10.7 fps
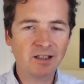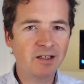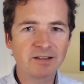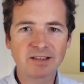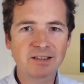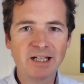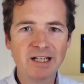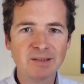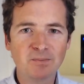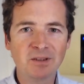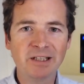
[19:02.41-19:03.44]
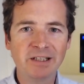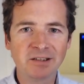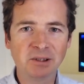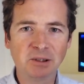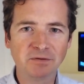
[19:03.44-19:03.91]
I can't stand
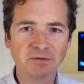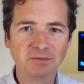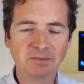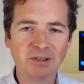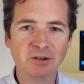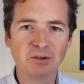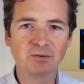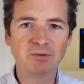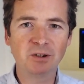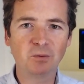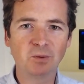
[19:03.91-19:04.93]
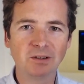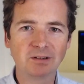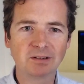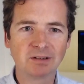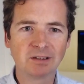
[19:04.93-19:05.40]
playing golf in the real
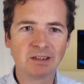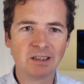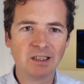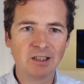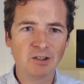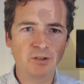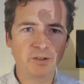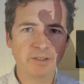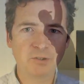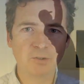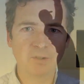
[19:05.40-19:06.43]
world. Although I